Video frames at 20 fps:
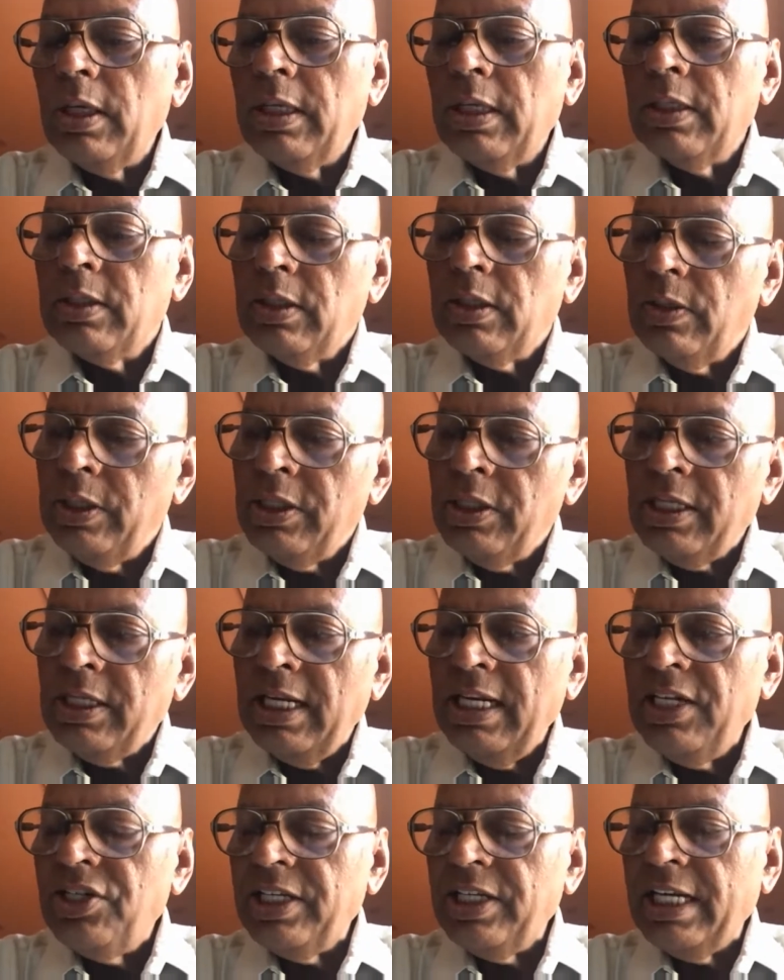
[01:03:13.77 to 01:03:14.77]
It's
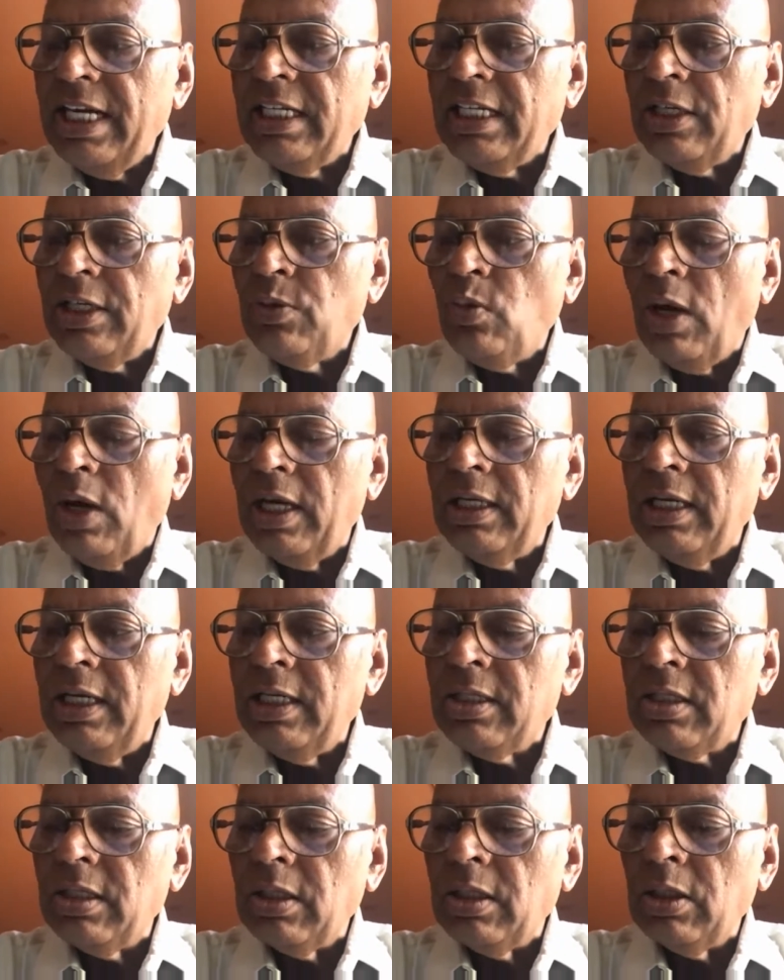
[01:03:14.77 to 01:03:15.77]
an integrated one.
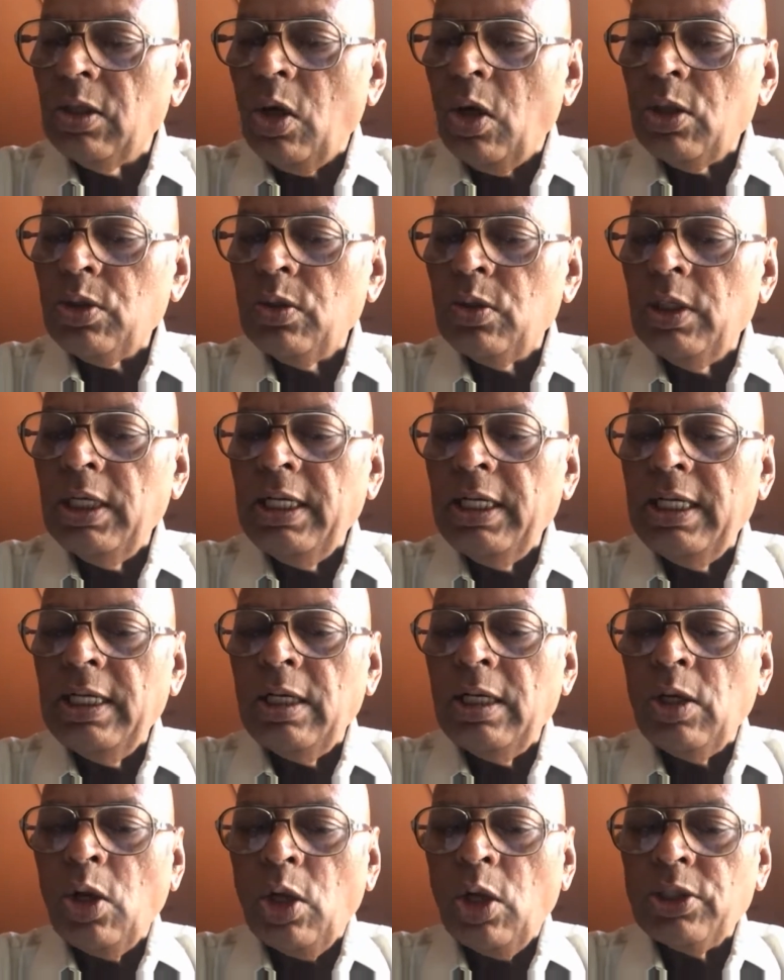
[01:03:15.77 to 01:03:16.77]
It's not only
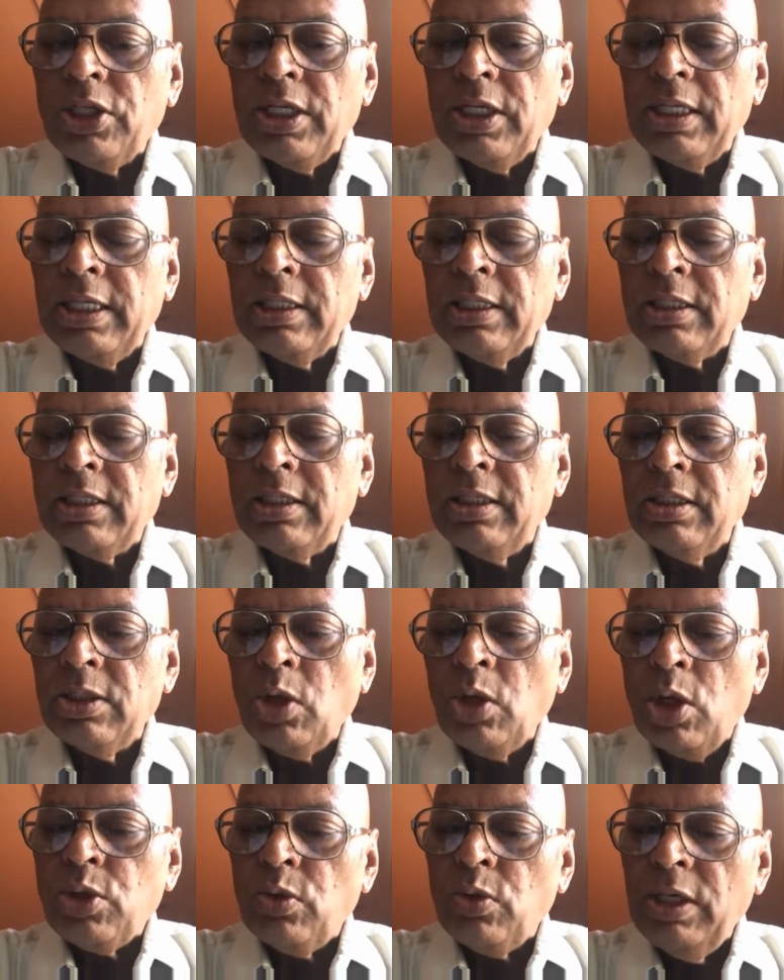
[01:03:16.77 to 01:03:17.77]
logic, it's
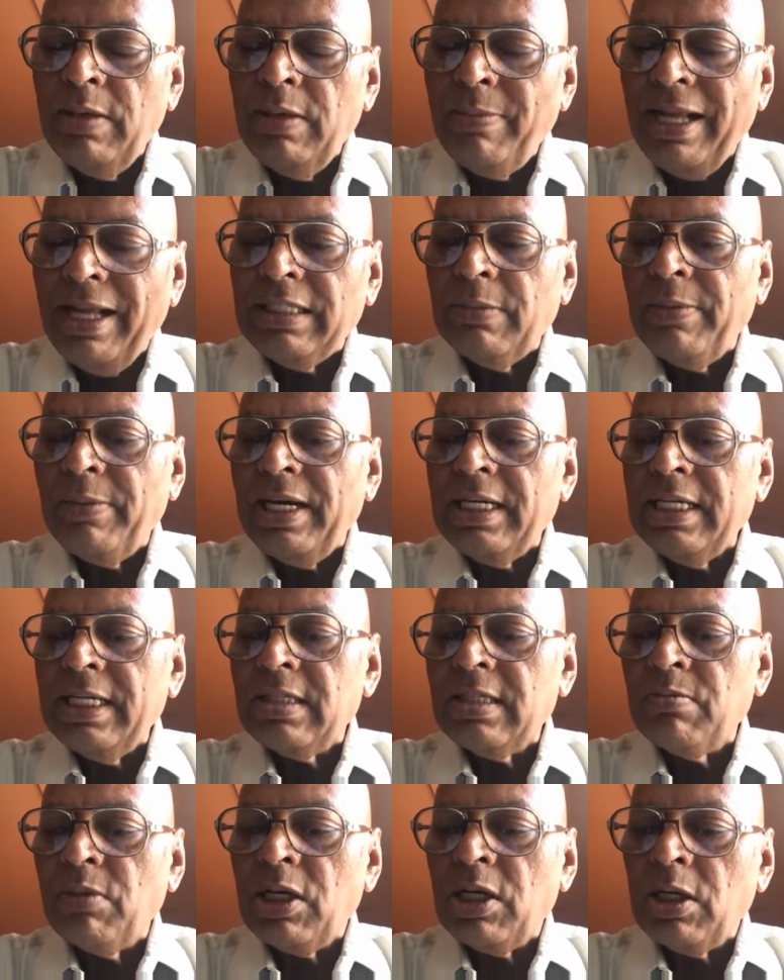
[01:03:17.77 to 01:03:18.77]
not only
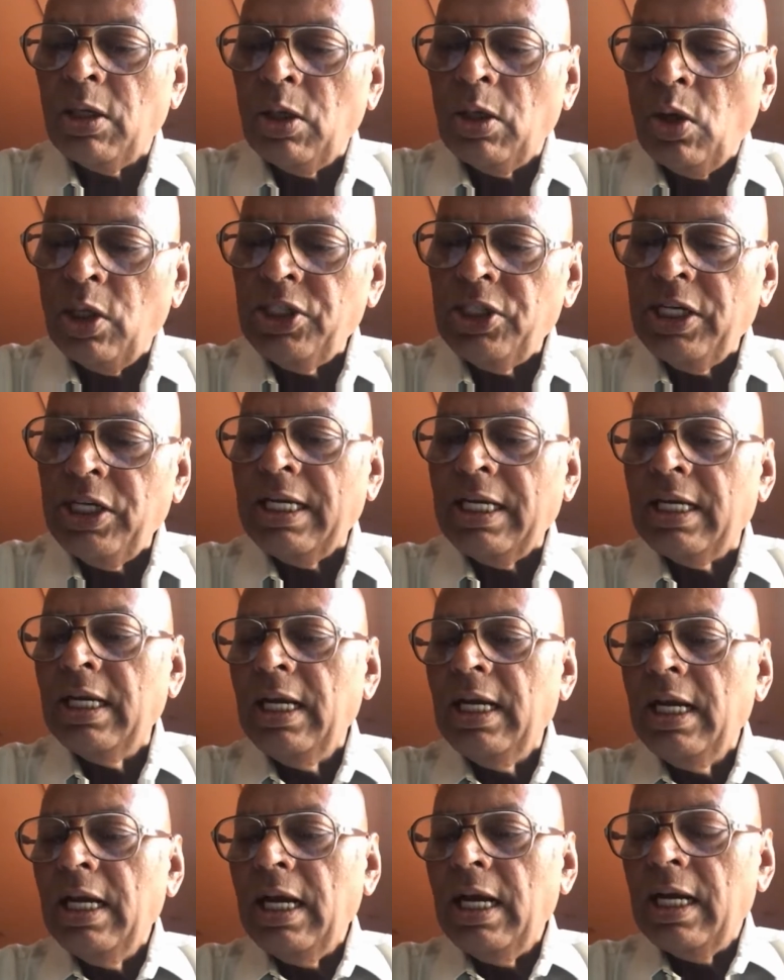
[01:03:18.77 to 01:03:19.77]
mathematics, but logic
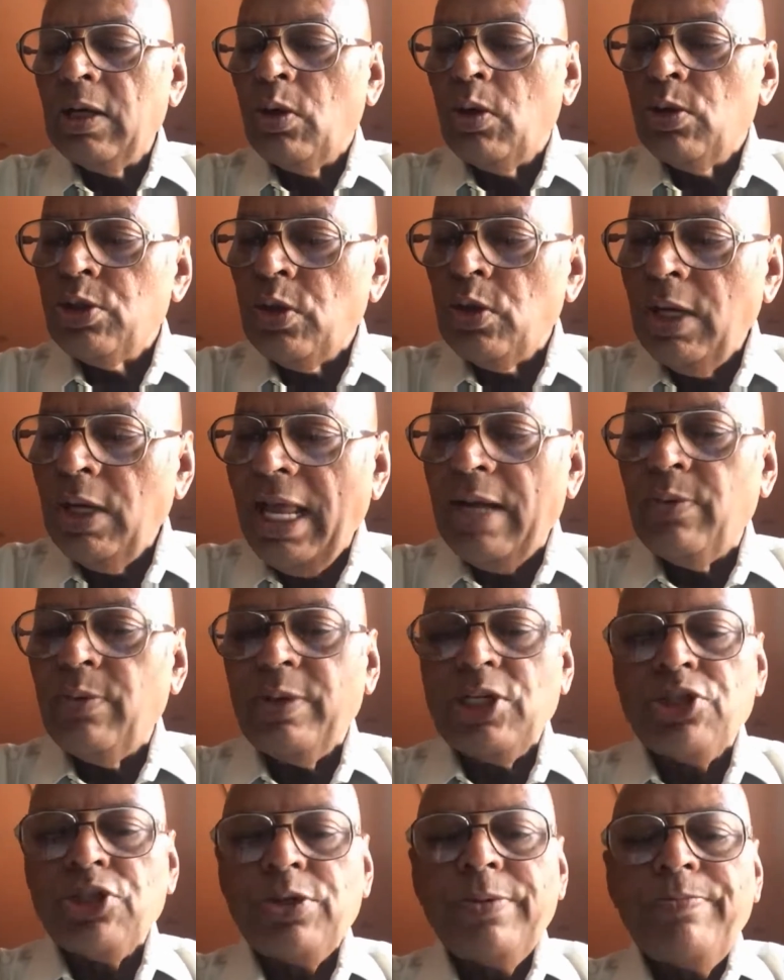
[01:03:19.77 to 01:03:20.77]
and also
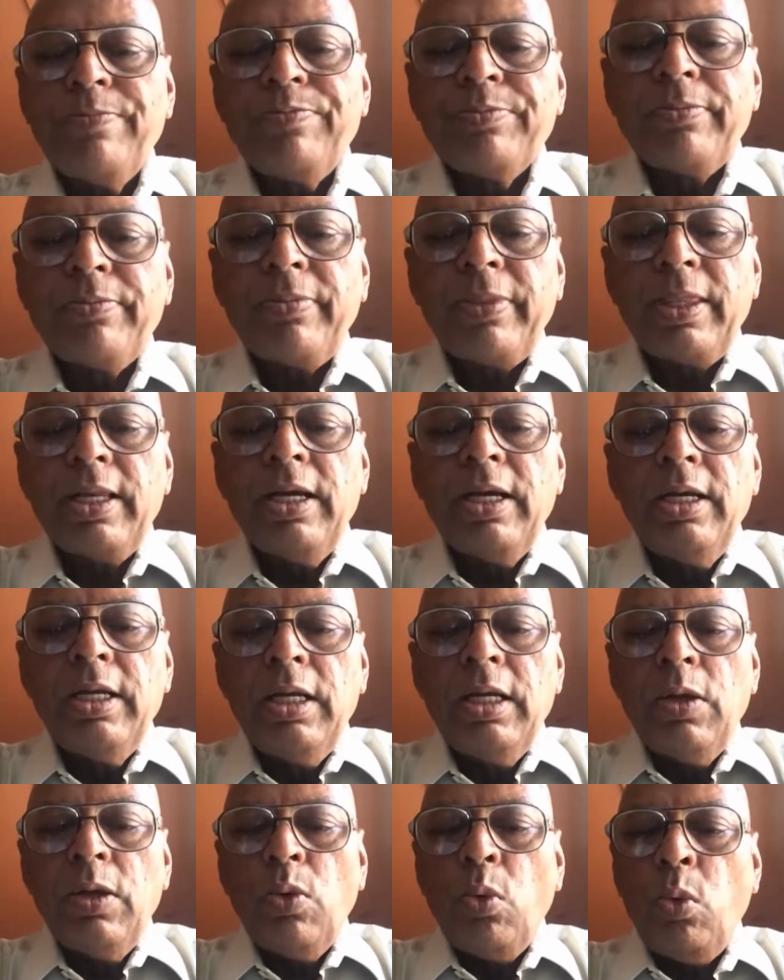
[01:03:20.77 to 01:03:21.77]
language.
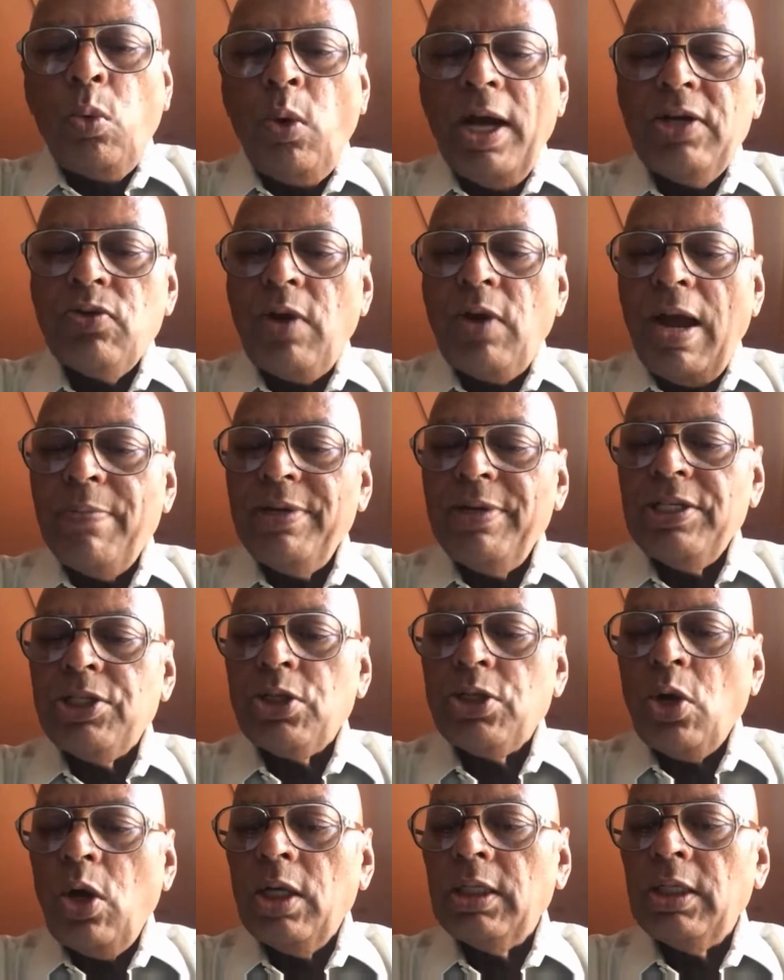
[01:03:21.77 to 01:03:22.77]
1 rabbit
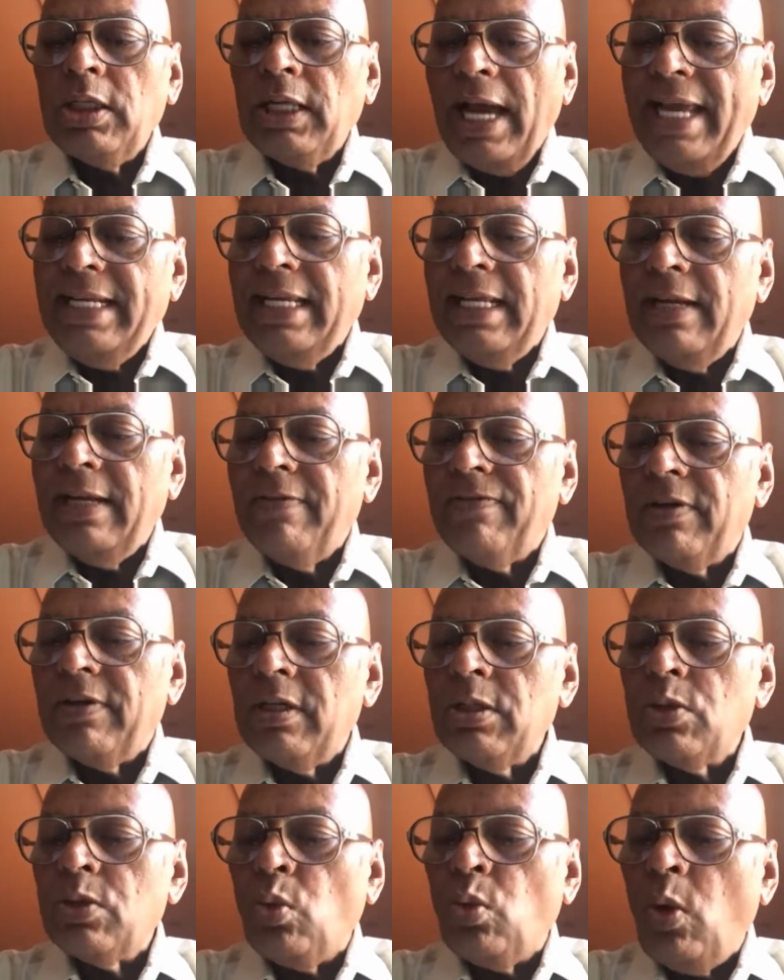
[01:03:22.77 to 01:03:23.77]
saw 9
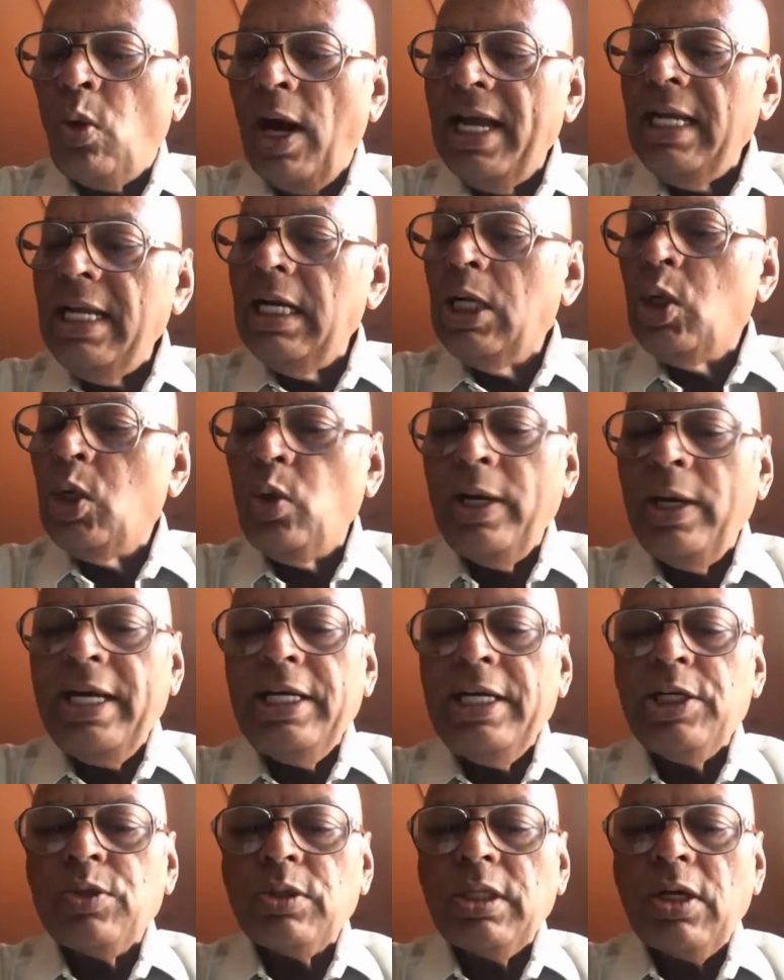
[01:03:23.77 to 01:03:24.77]
elephants while
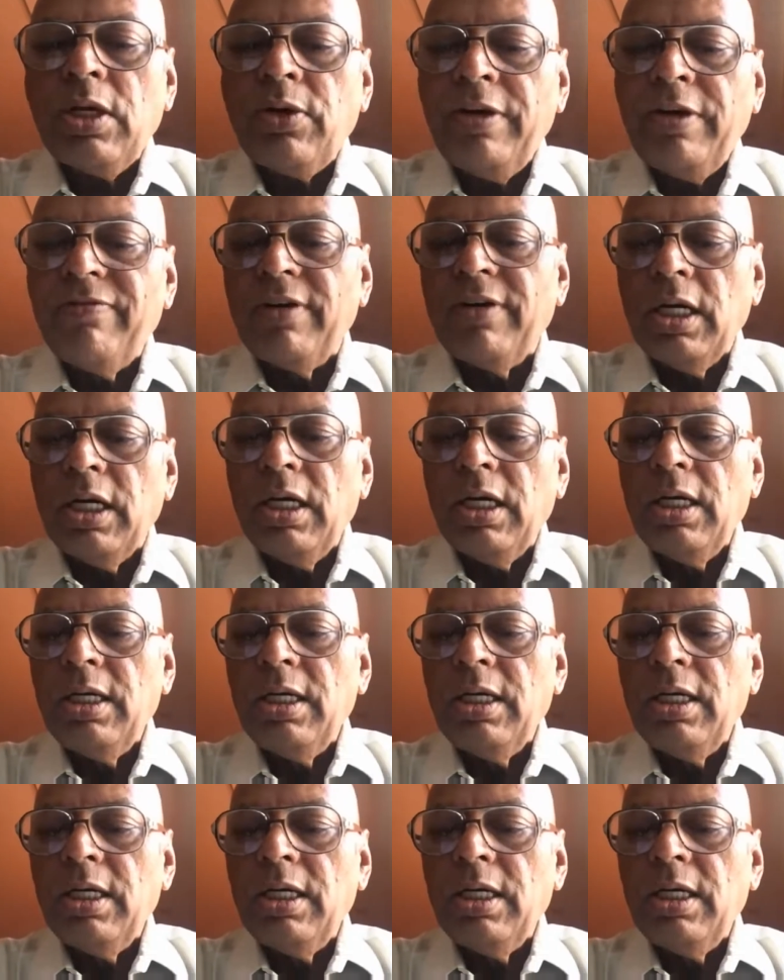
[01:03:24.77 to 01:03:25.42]
going to the river.